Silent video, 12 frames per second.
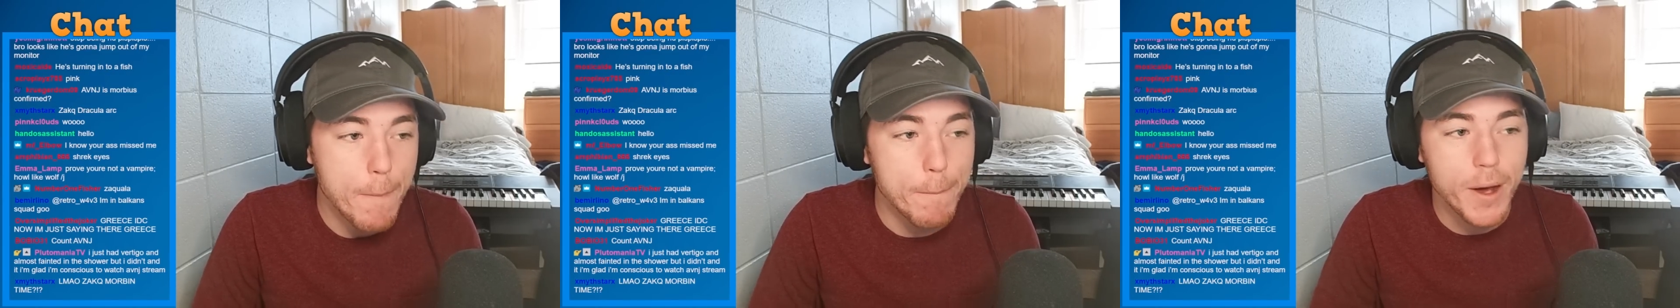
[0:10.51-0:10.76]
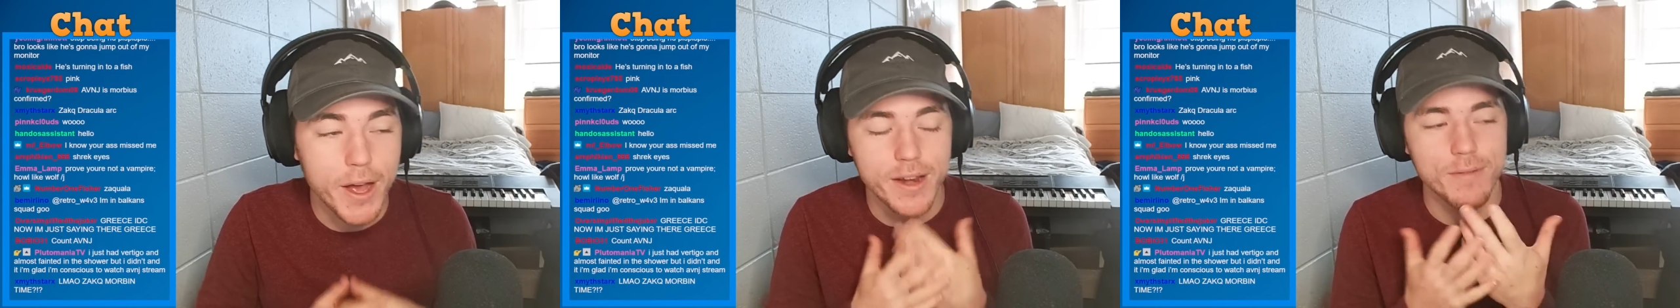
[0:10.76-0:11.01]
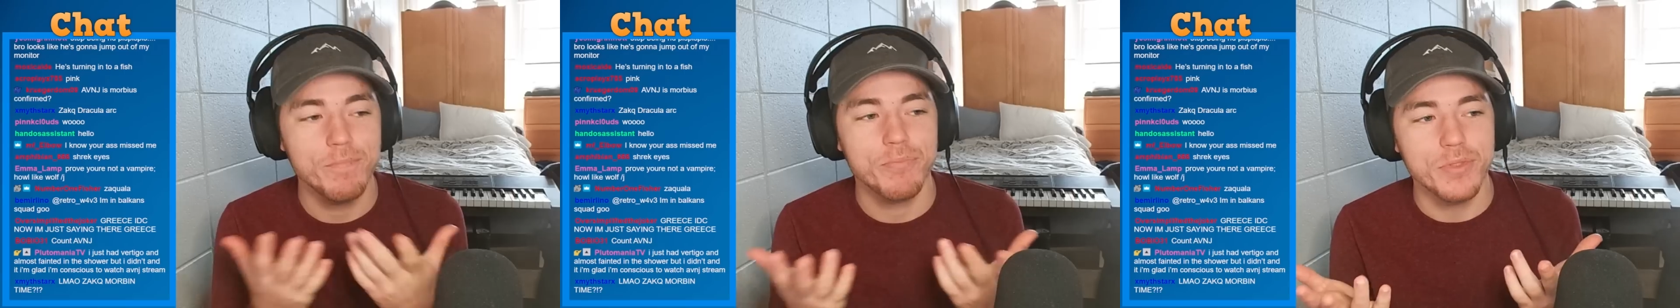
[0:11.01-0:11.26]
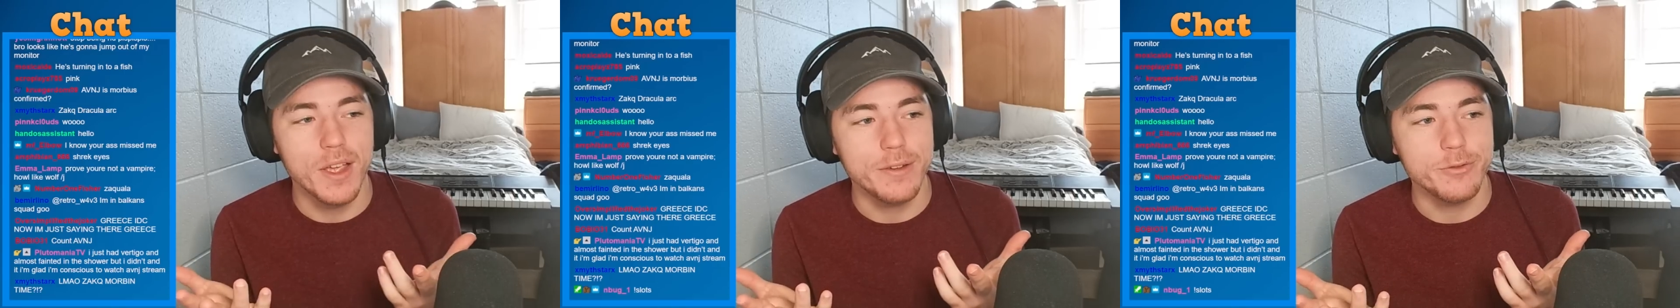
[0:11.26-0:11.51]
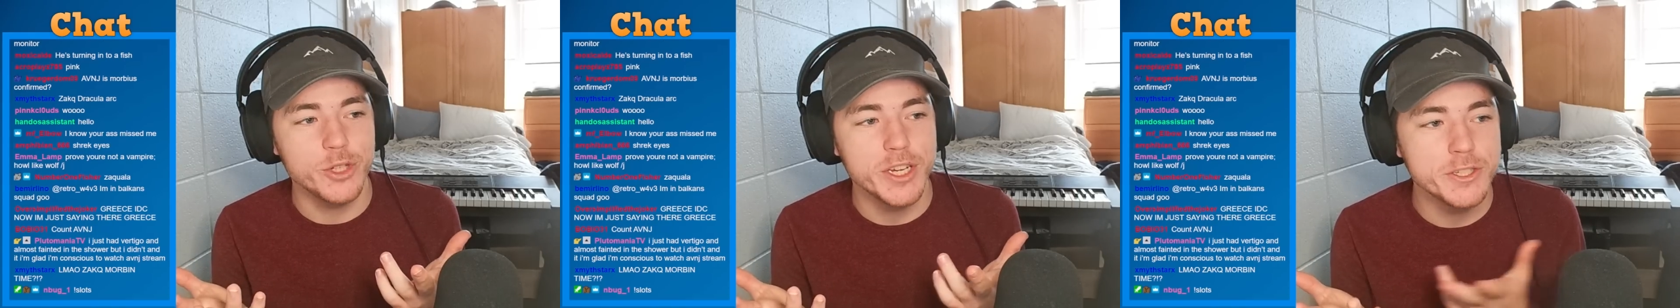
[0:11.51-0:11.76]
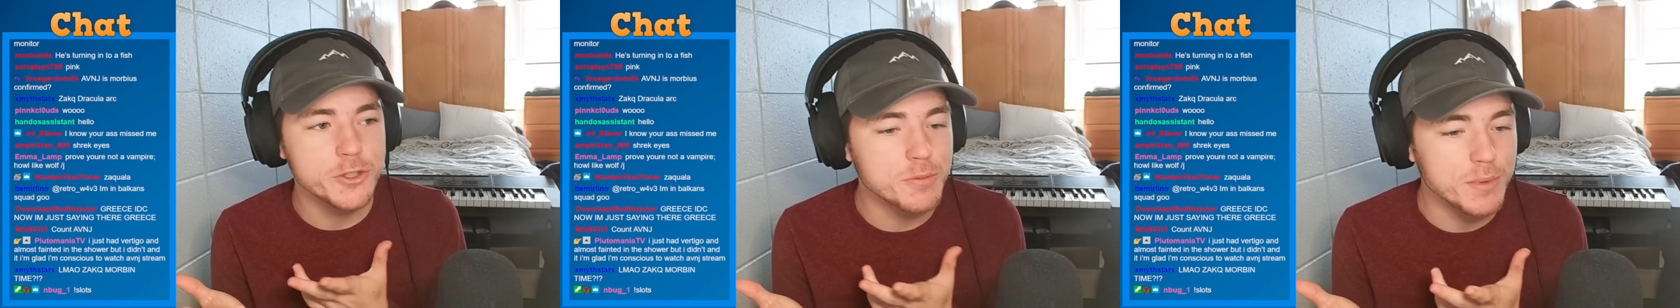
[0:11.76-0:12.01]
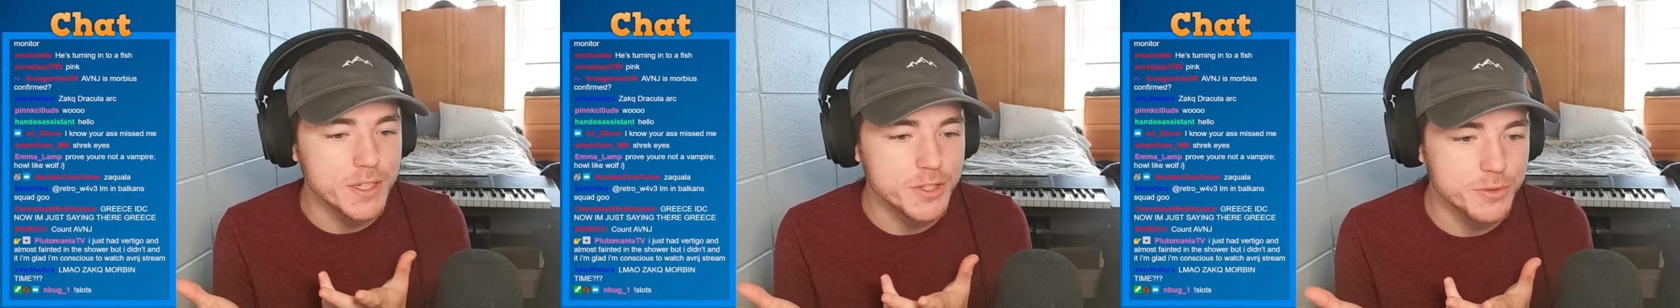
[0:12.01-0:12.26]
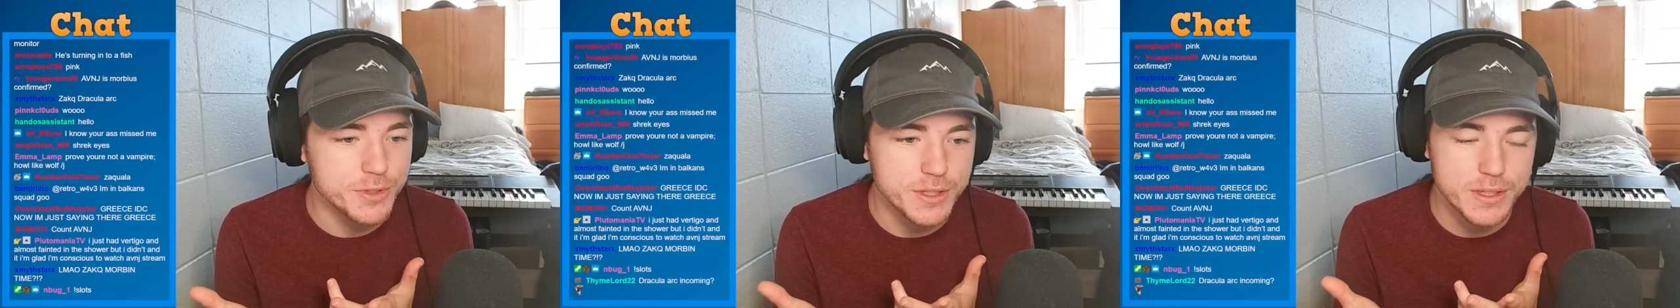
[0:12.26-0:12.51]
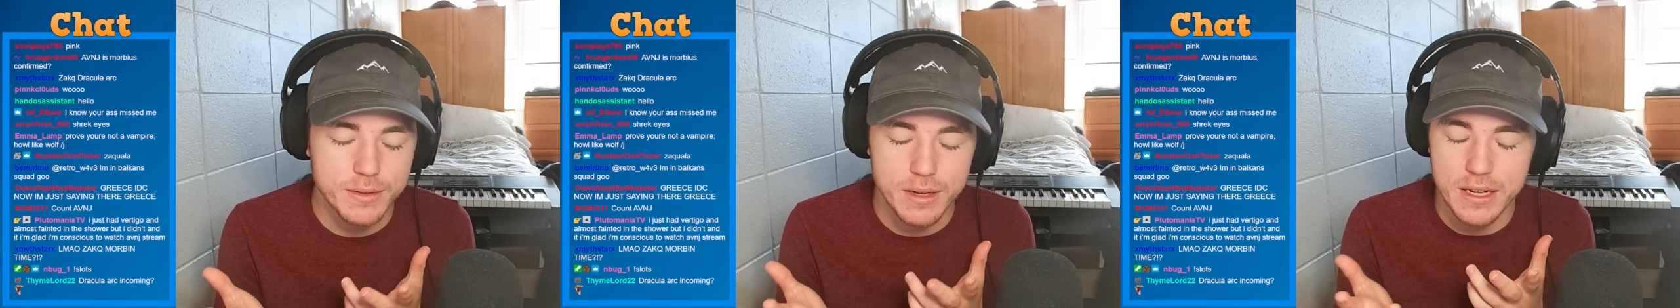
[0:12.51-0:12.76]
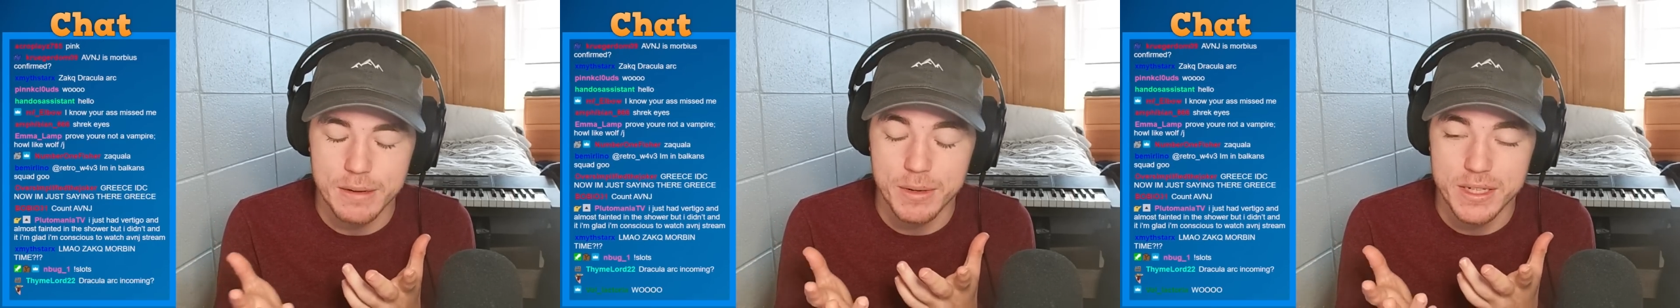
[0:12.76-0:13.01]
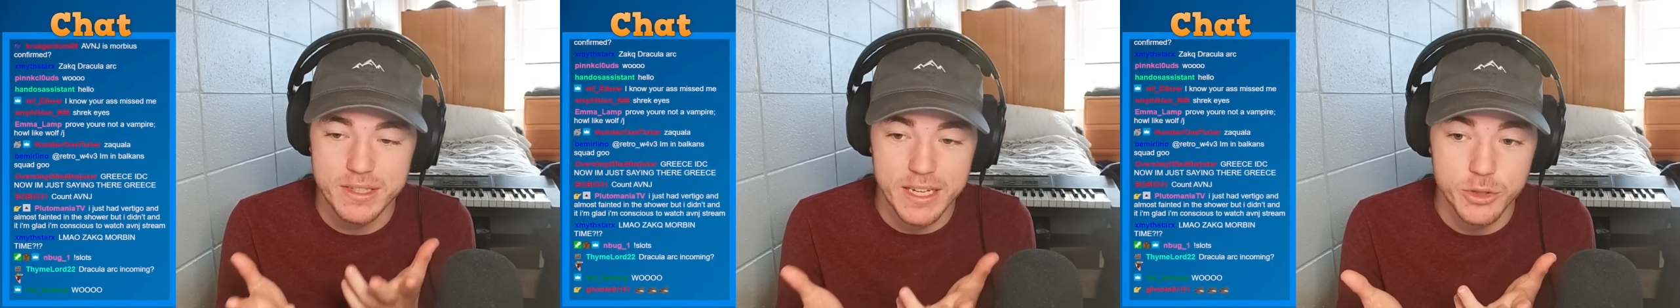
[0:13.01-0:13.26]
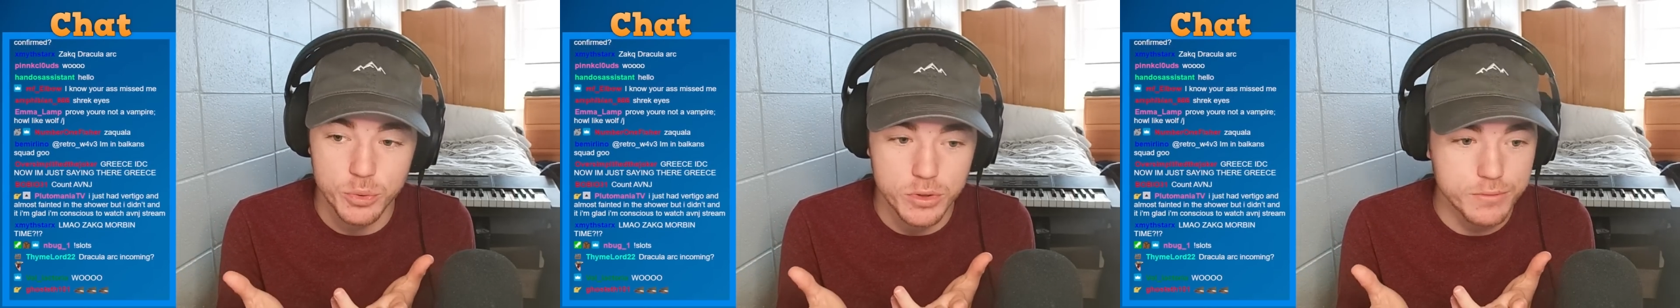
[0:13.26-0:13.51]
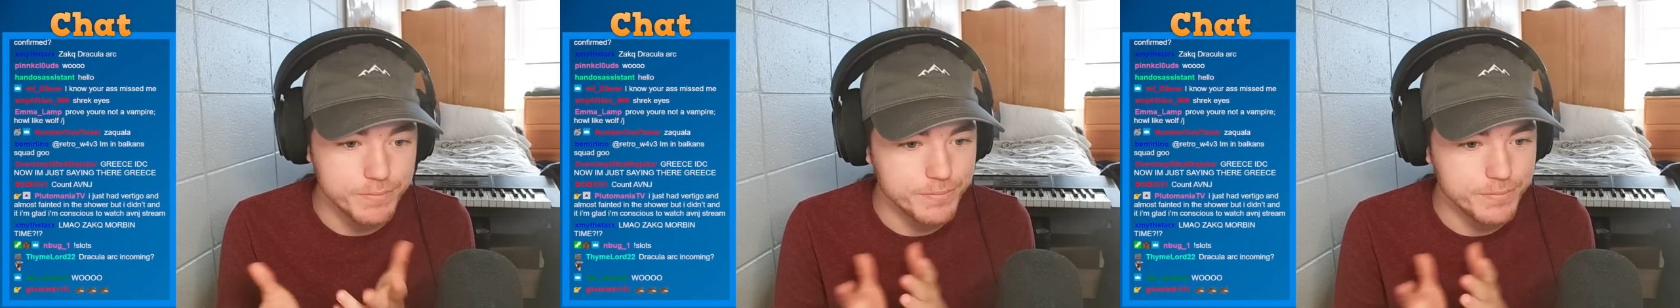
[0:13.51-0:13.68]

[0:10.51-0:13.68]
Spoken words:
but I've changed my screen, my schedule